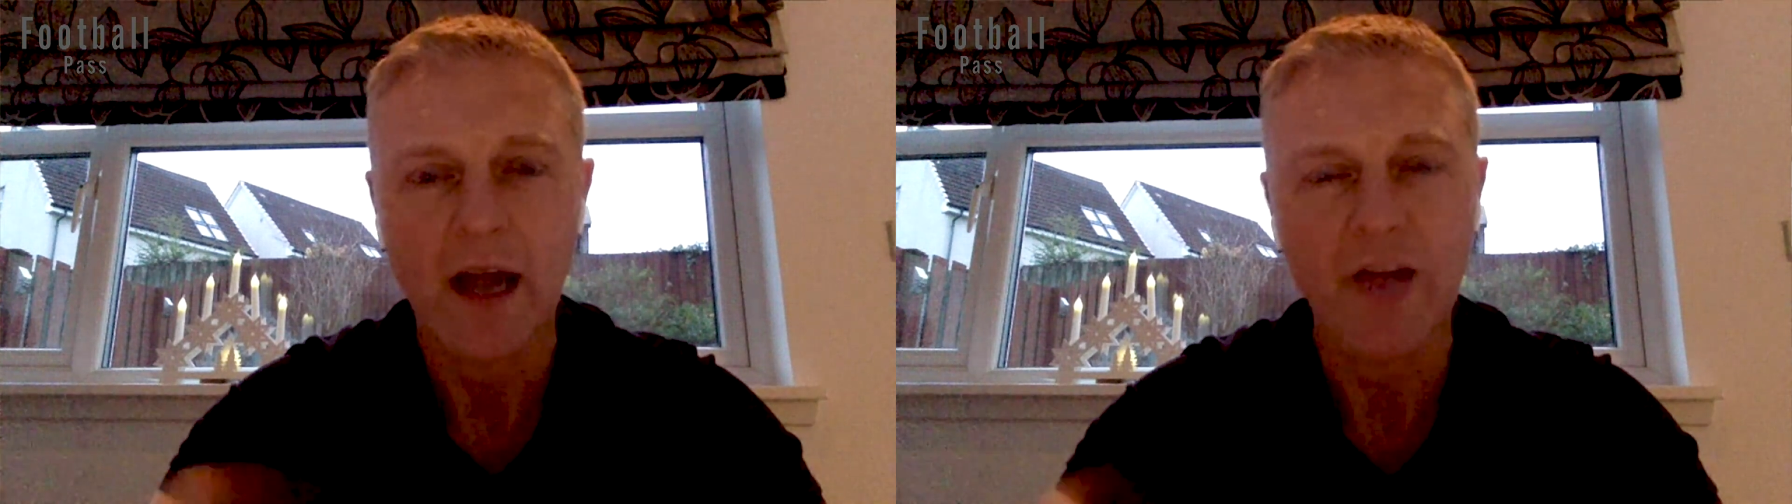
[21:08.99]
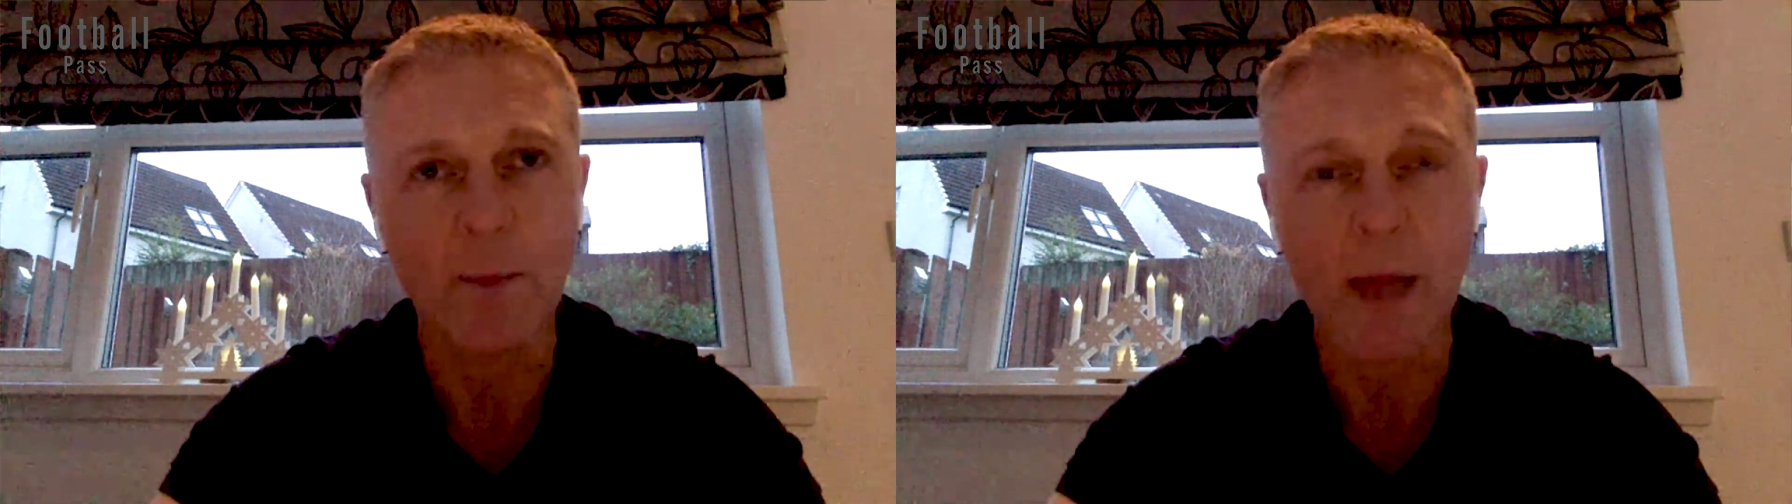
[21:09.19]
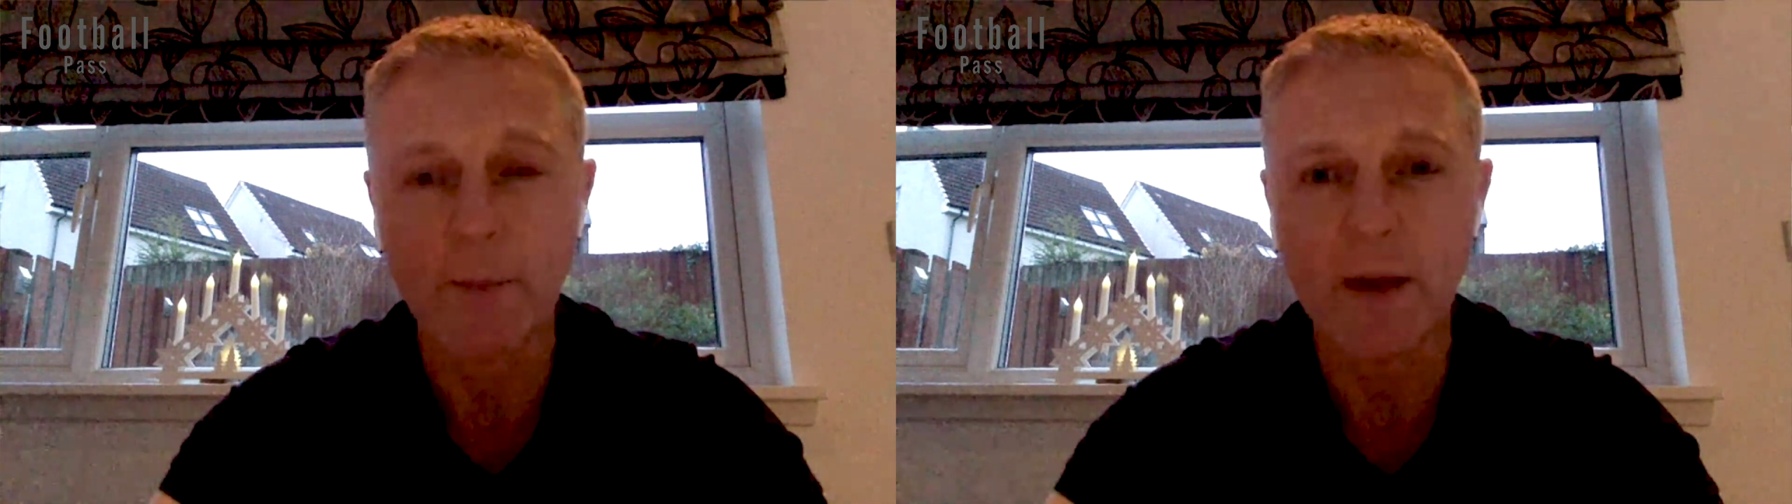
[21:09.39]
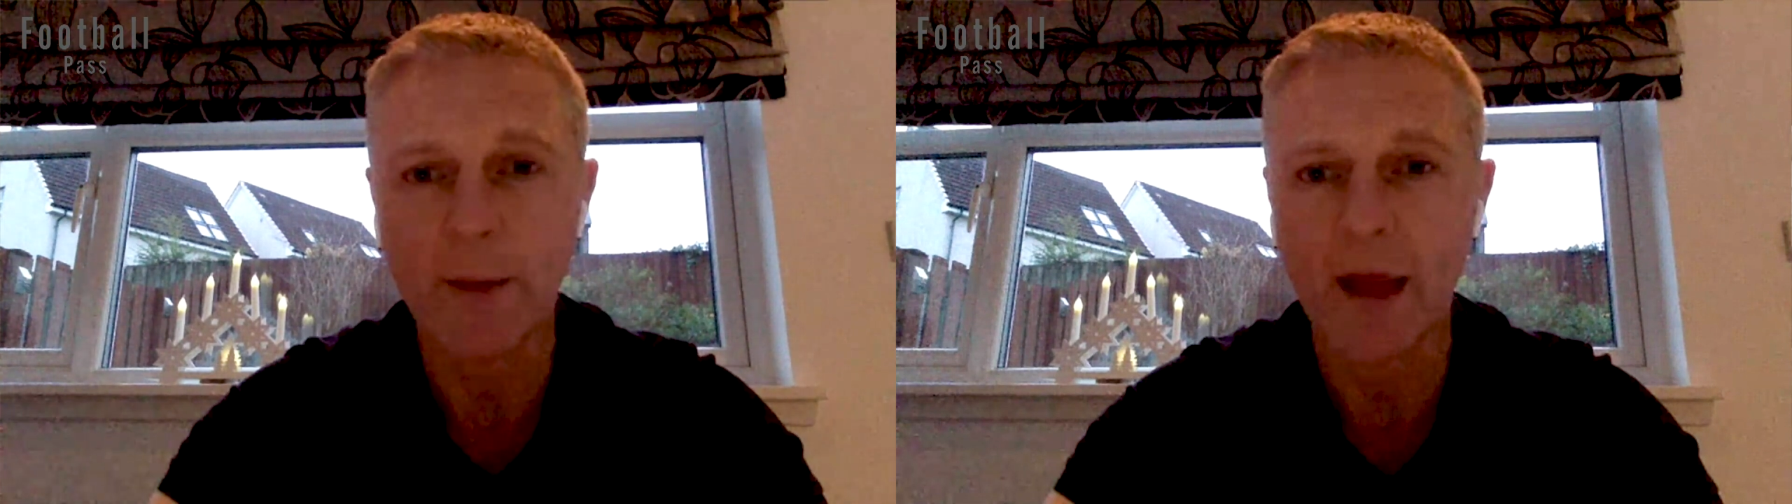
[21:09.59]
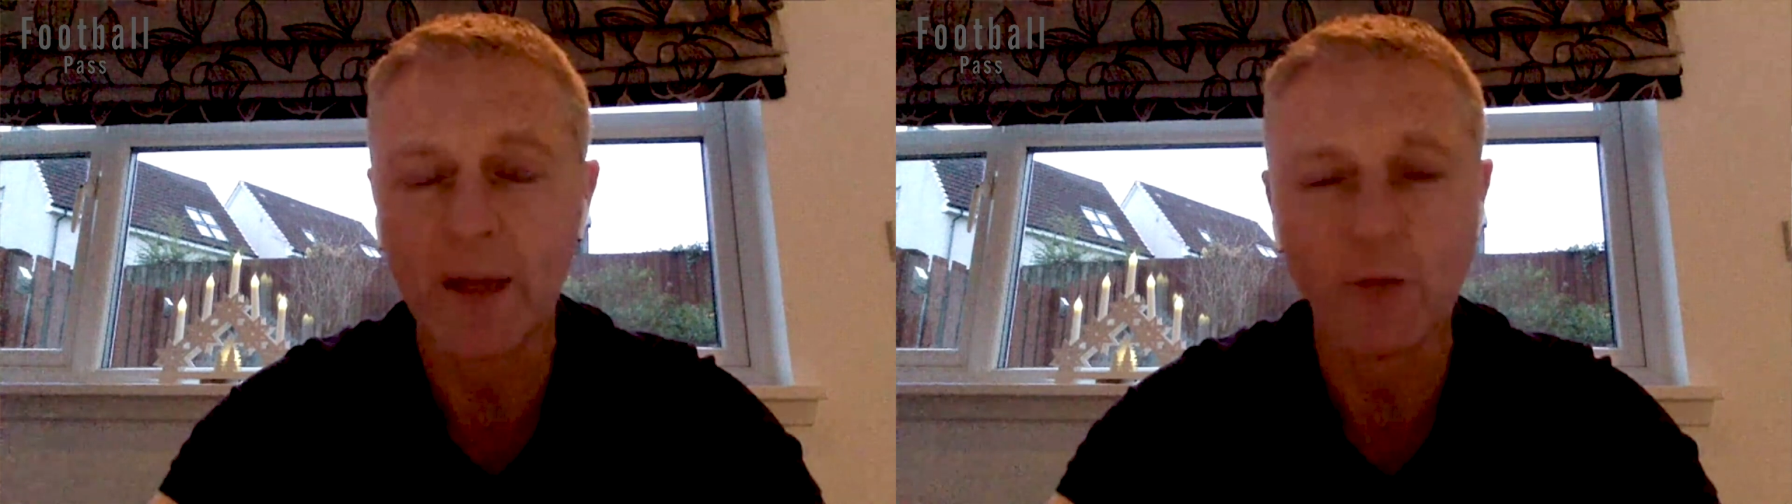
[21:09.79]
and their memory
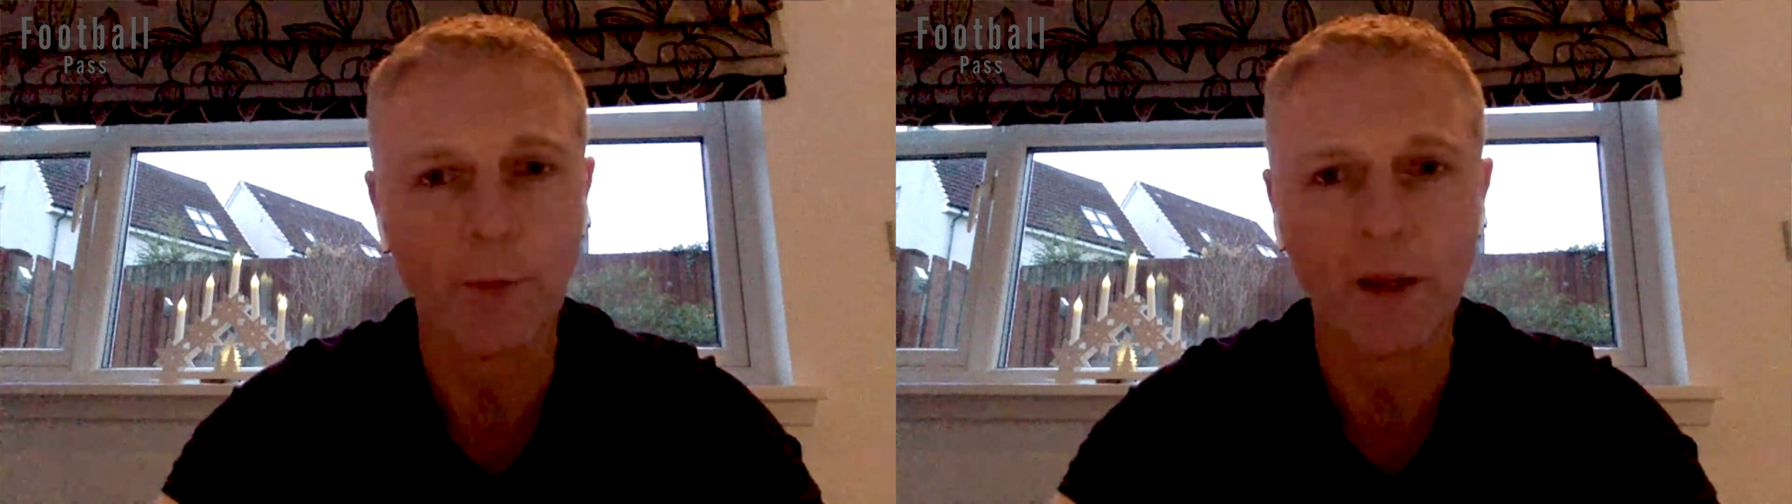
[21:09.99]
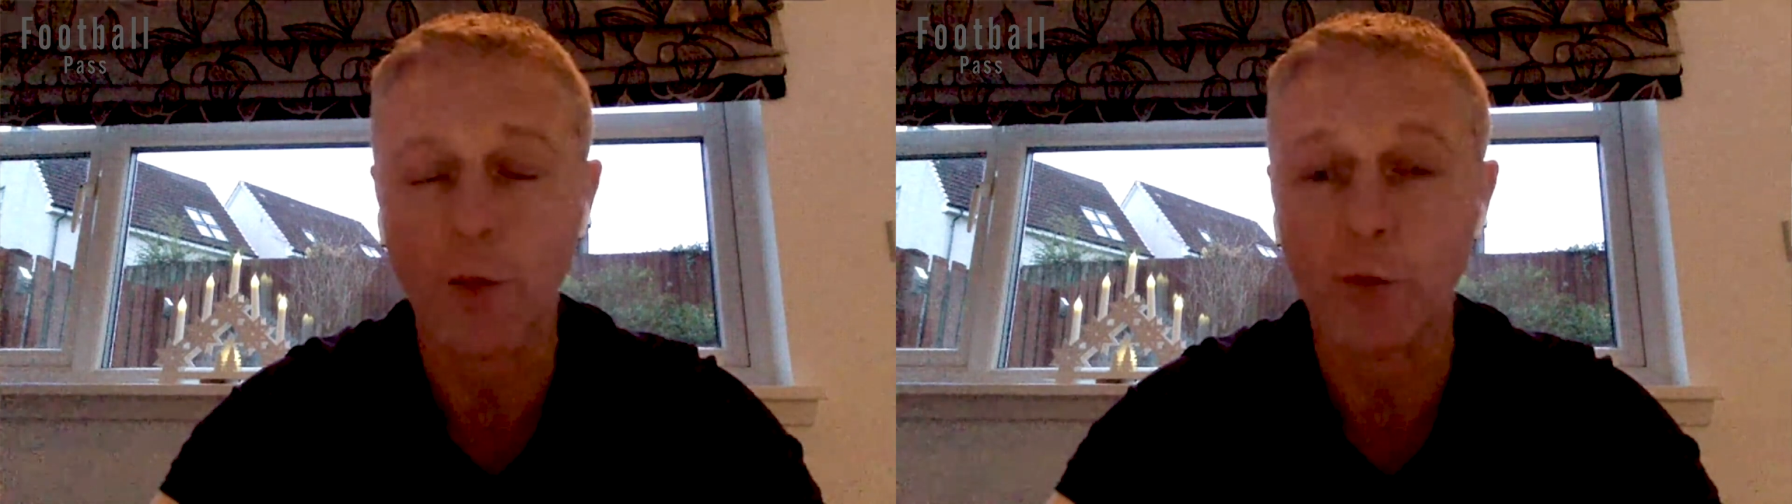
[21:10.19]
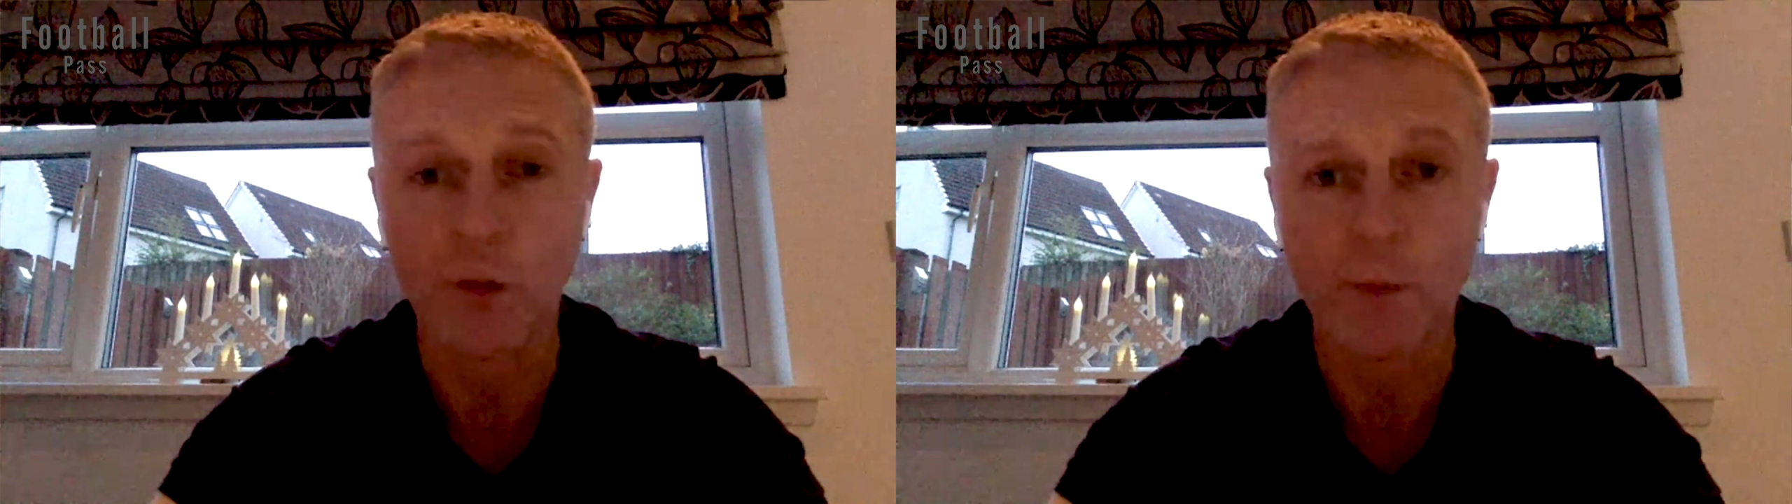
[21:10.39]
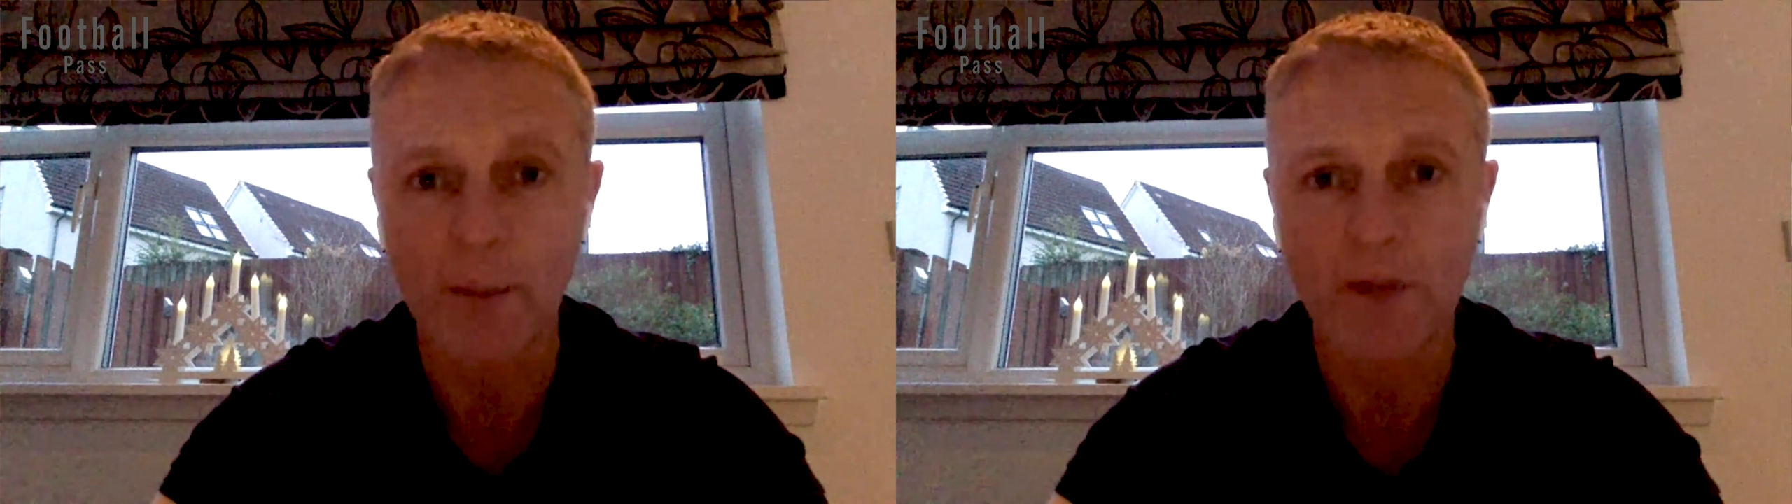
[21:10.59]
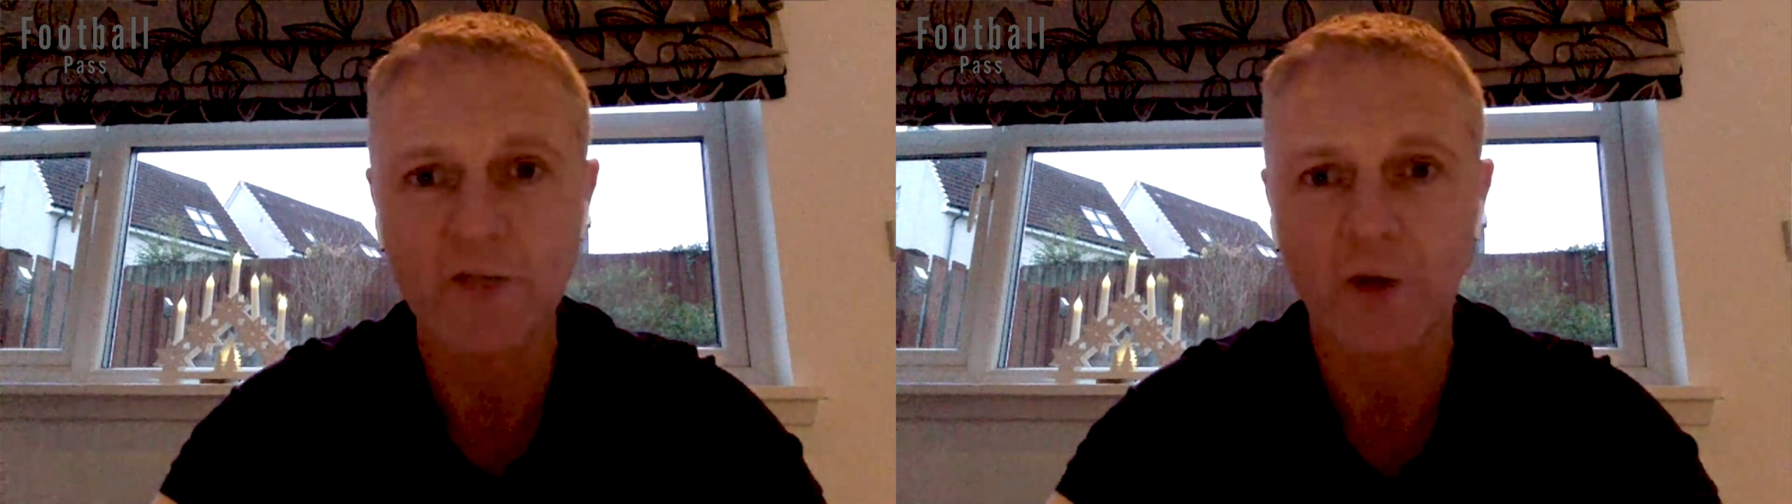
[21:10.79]
bank will bring up good
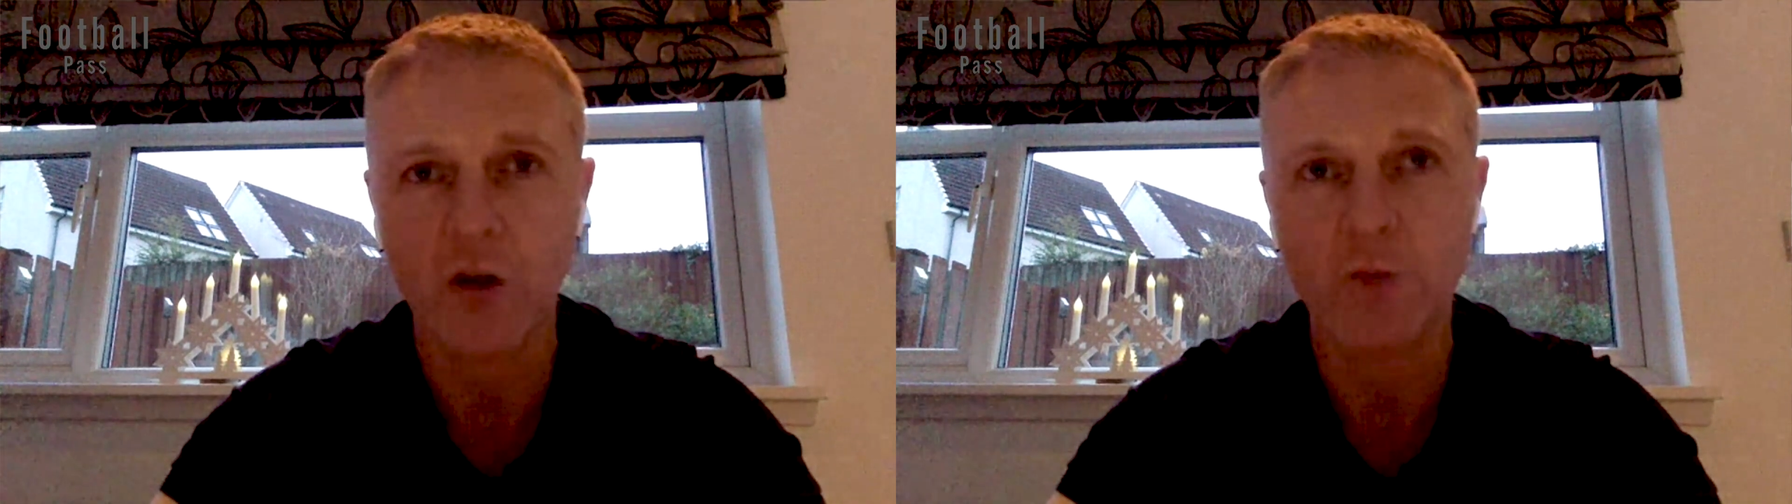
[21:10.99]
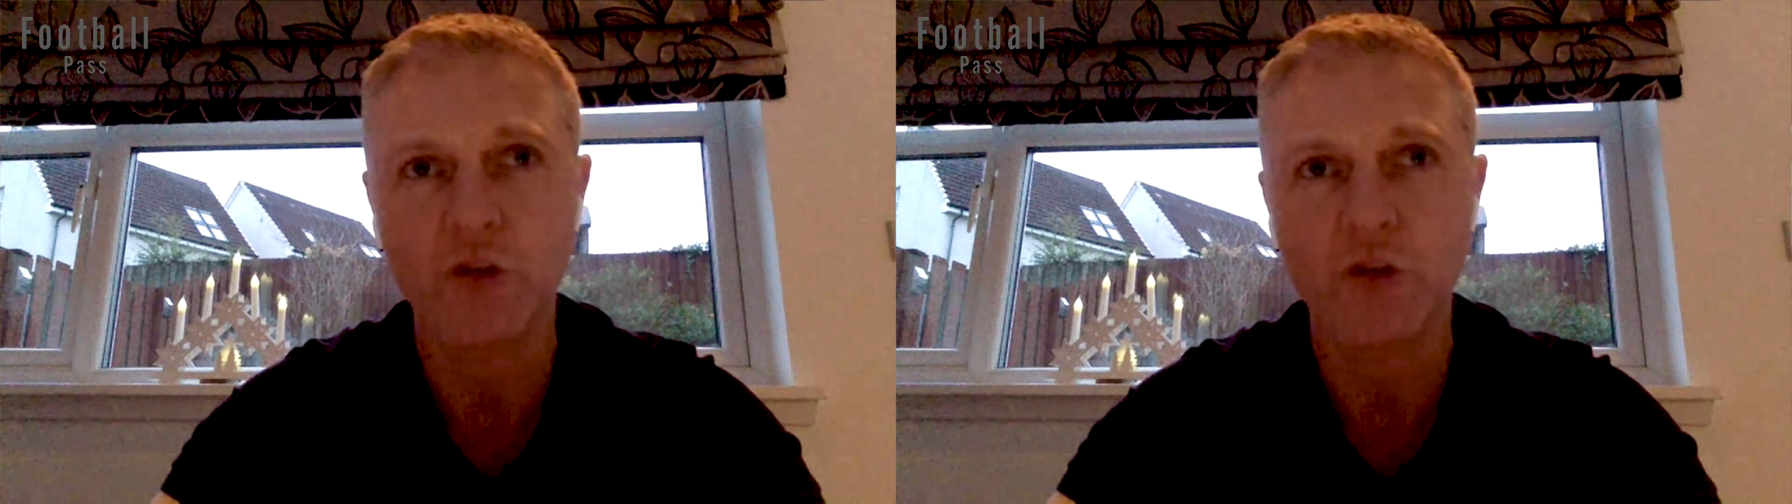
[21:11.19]
memories for them.